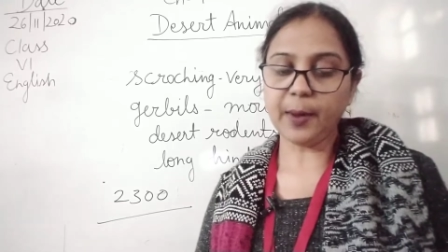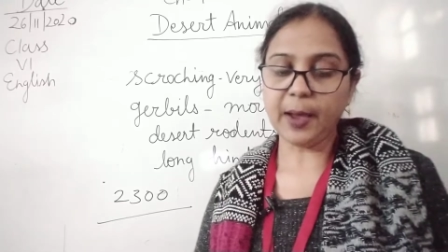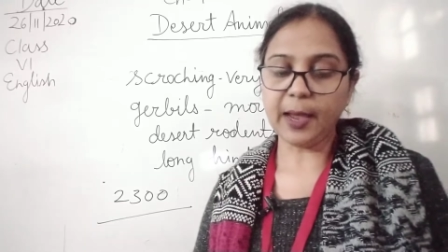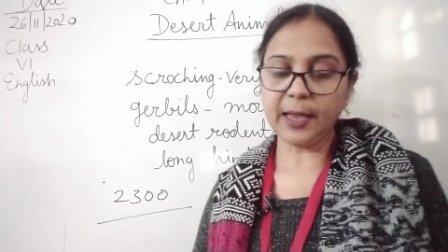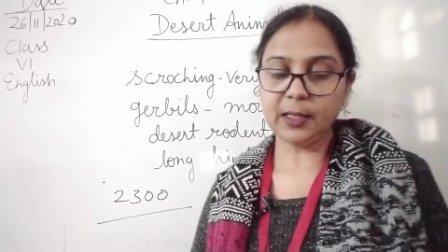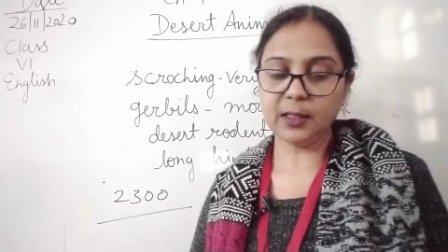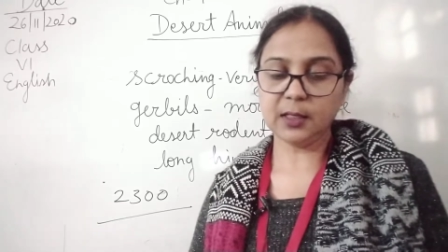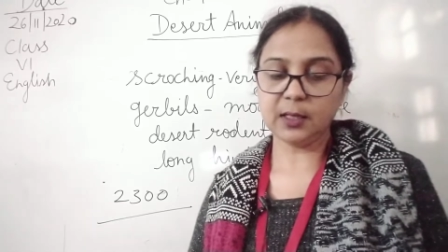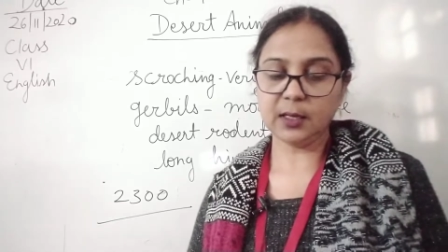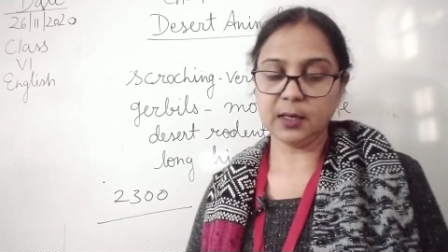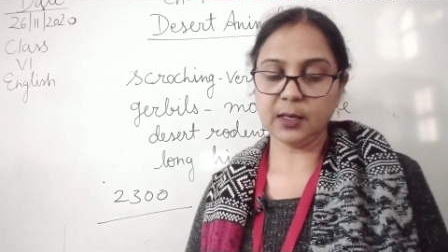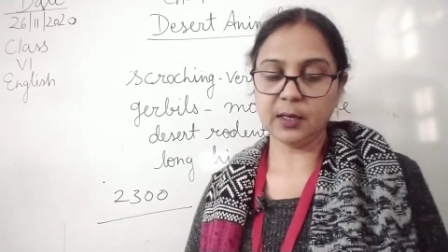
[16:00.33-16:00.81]

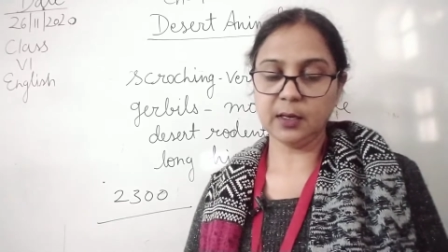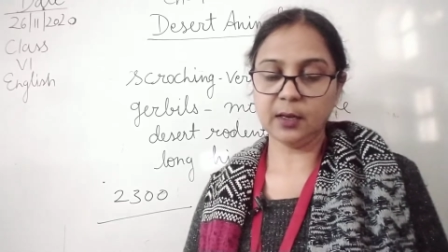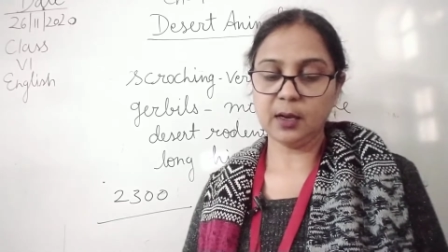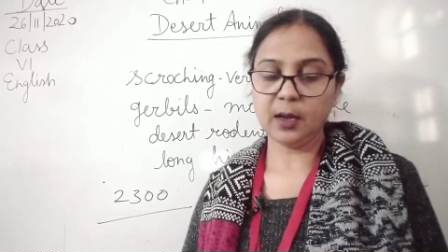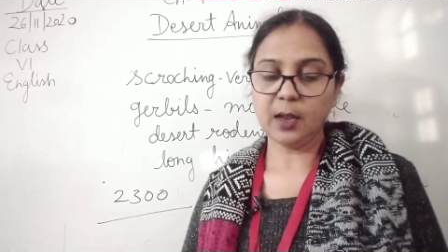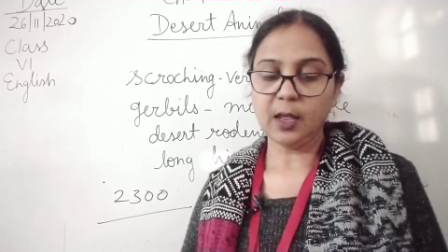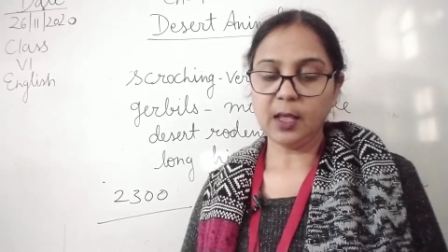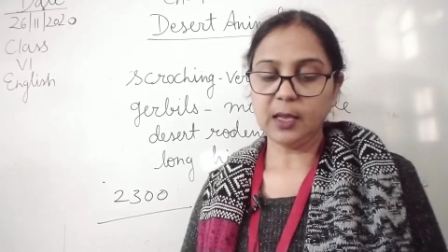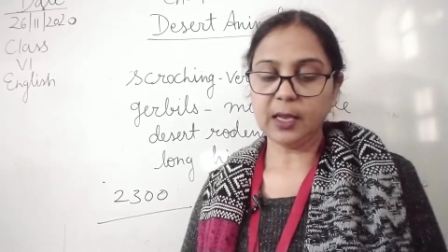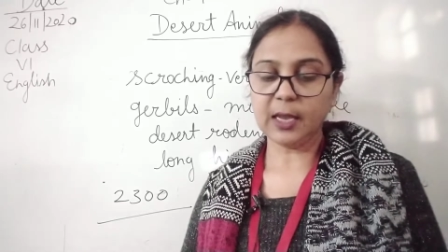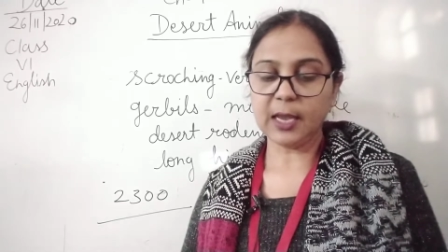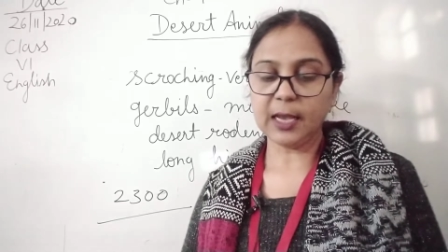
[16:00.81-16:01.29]
python,
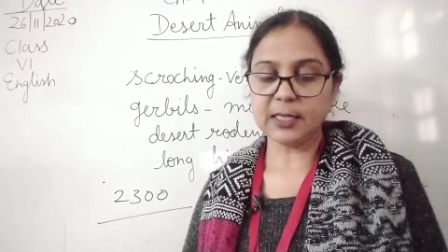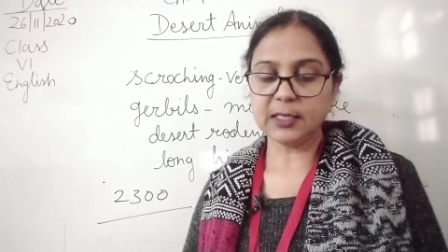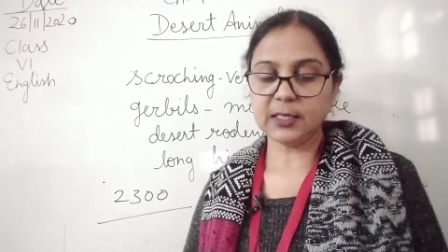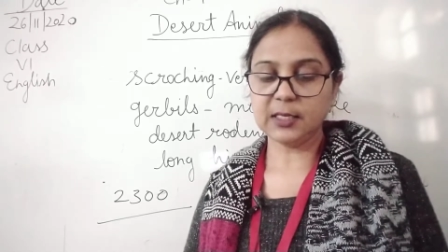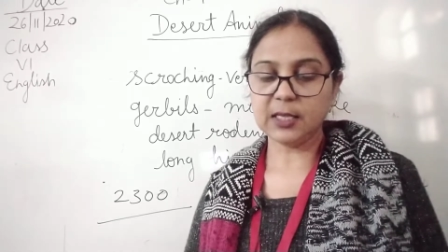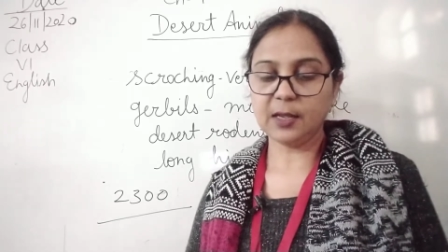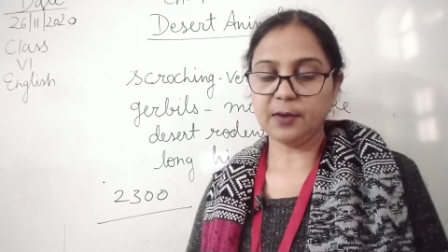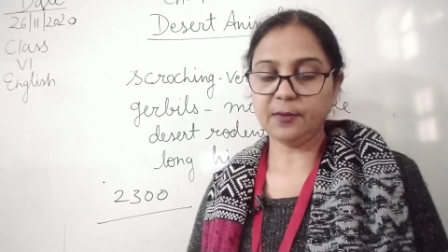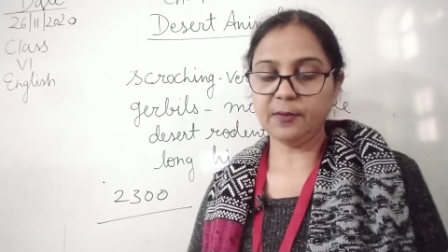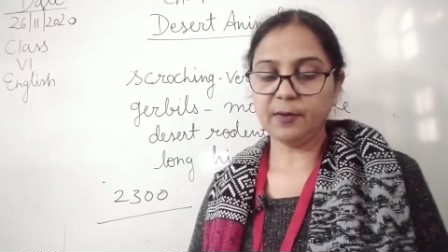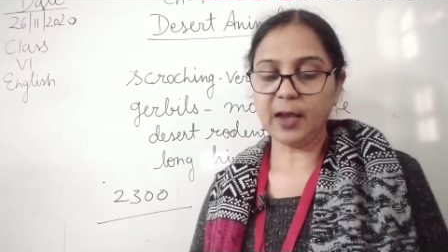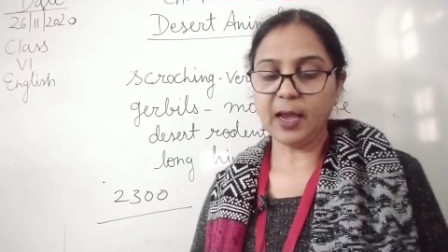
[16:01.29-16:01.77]
can
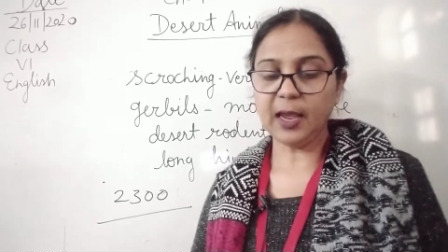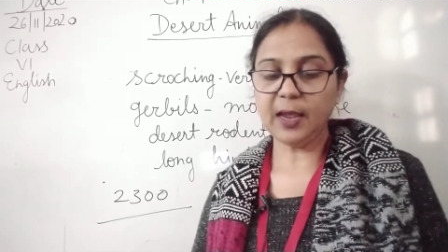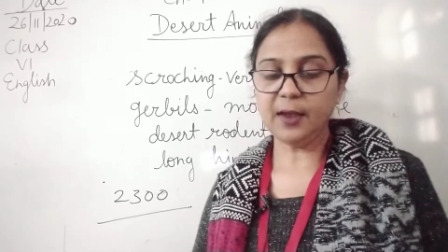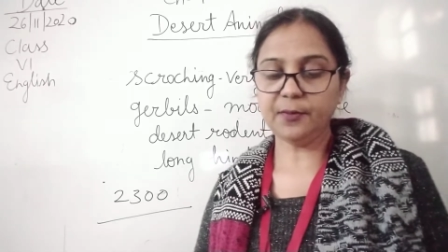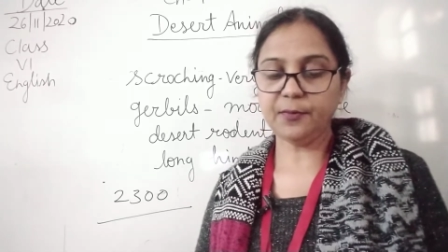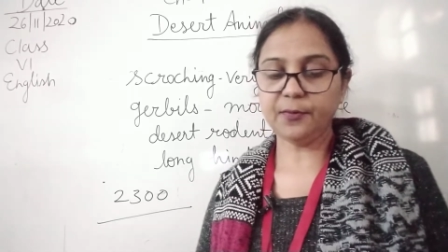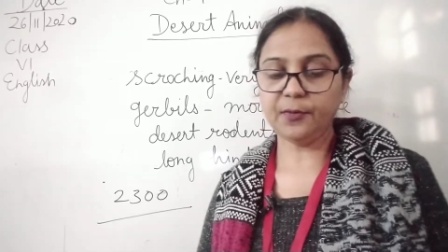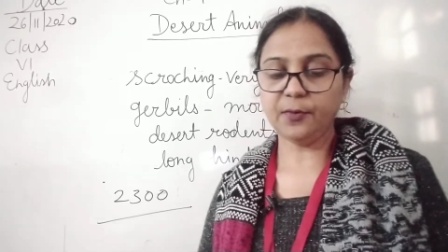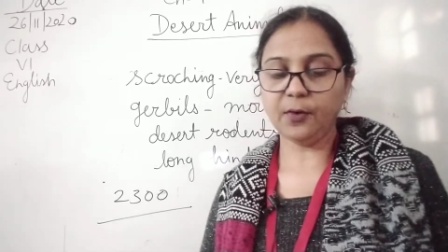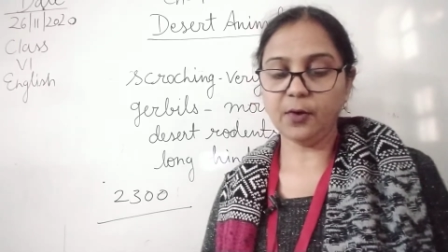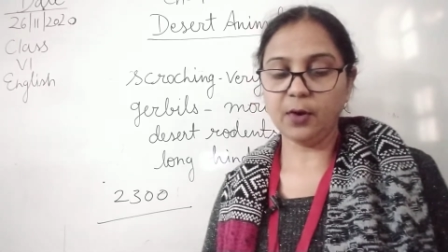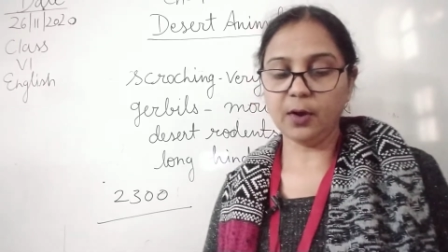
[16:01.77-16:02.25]
survive
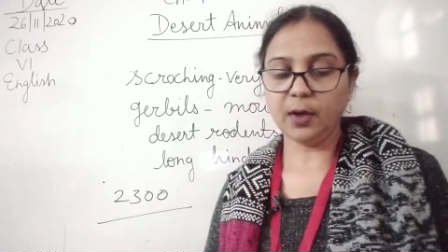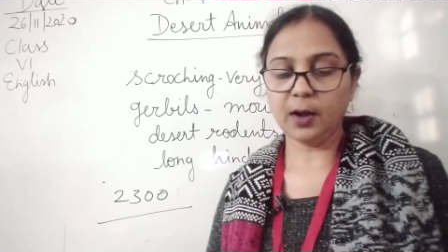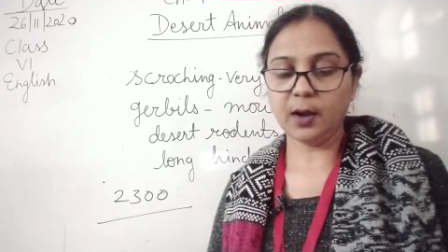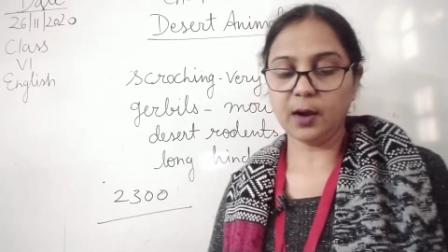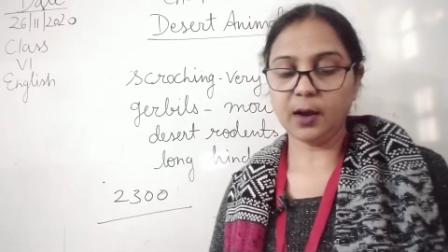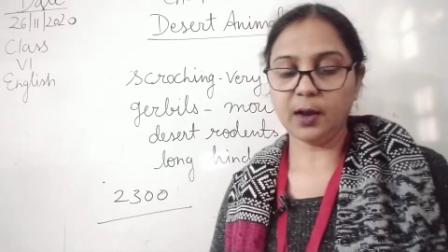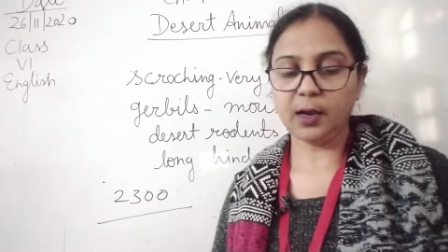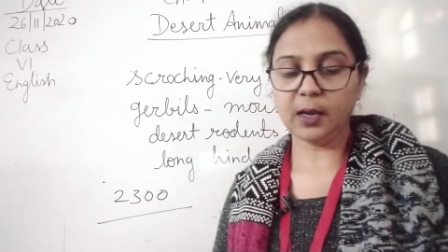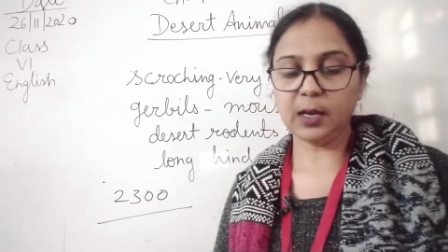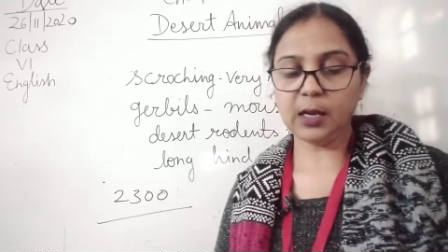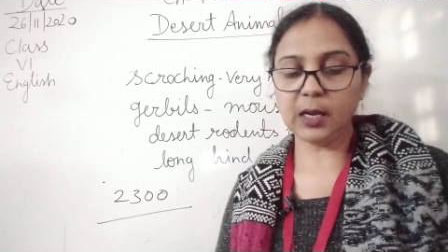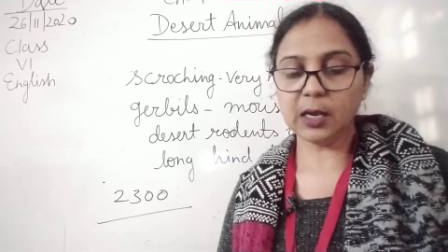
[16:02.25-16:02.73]
for
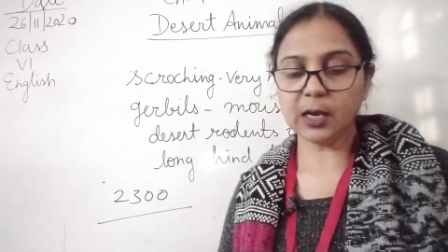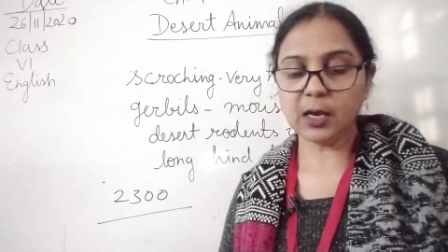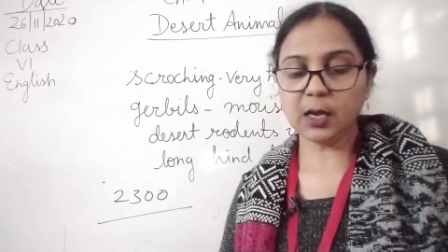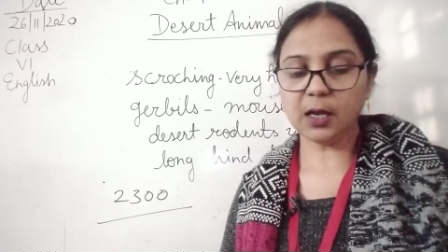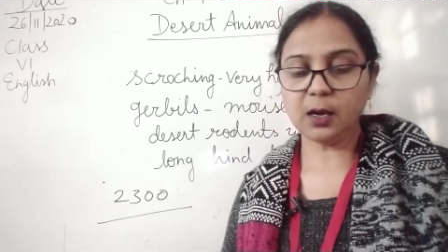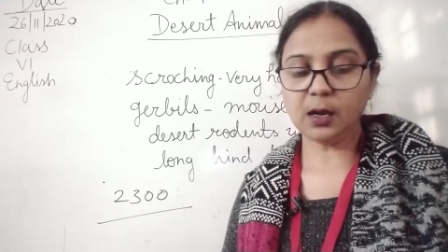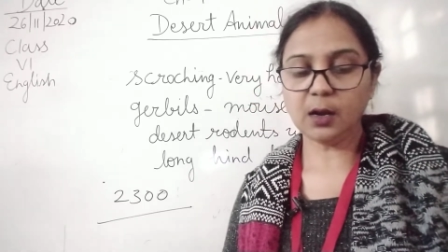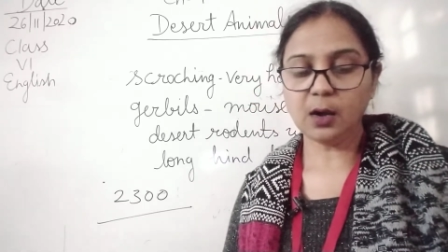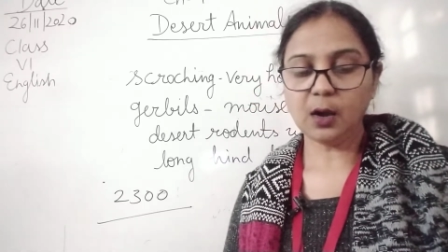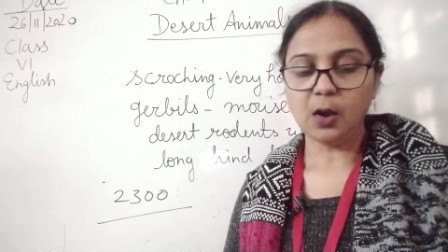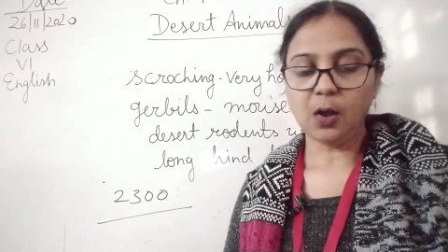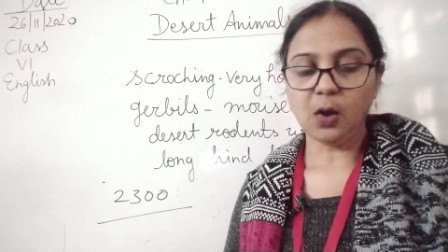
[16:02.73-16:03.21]
a
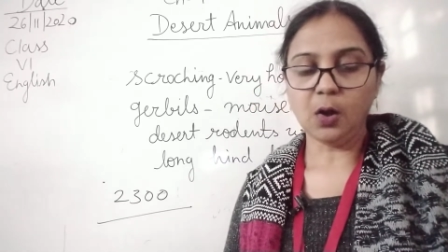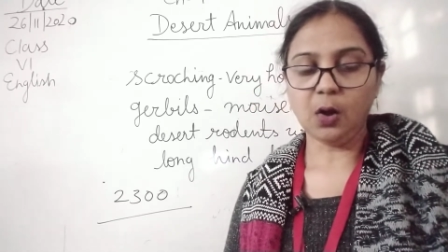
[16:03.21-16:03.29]
year